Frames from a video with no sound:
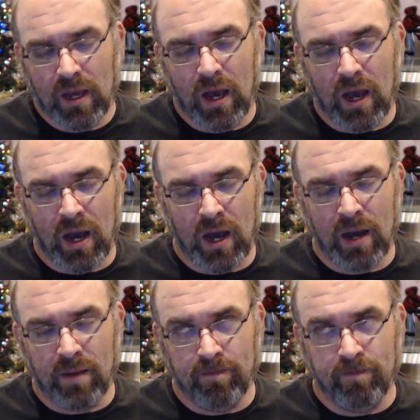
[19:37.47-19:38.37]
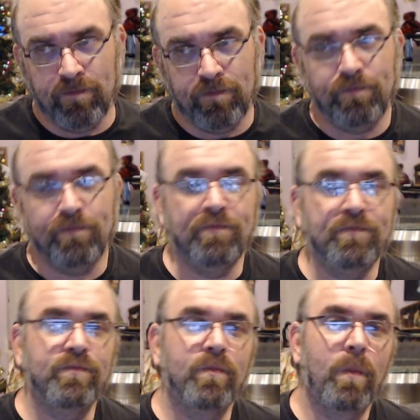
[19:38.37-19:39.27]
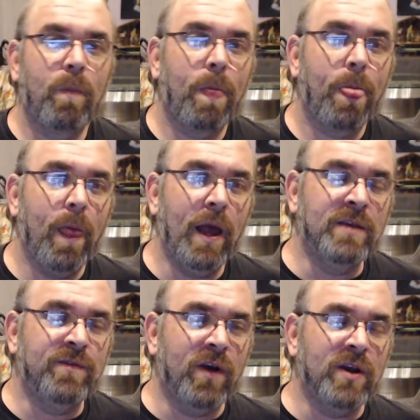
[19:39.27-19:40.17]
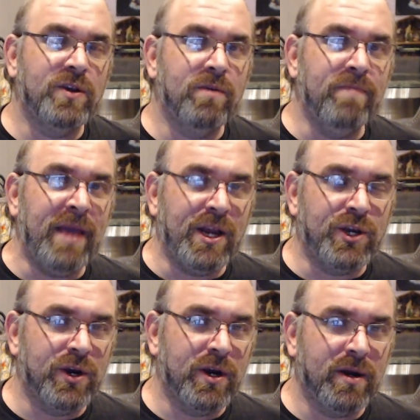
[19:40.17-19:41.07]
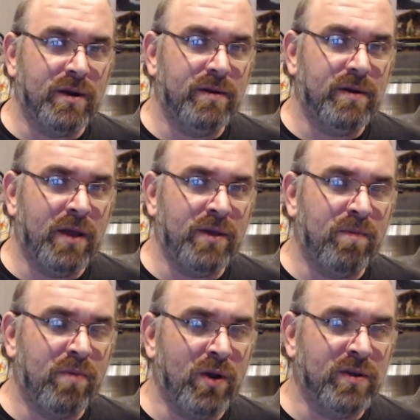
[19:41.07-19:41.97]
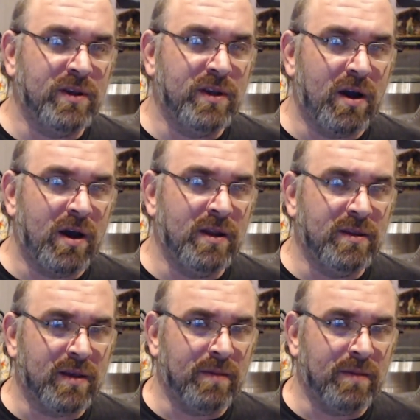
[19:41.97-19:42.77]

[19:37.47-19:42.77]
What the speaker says: Um, as far as your major other pros and cons,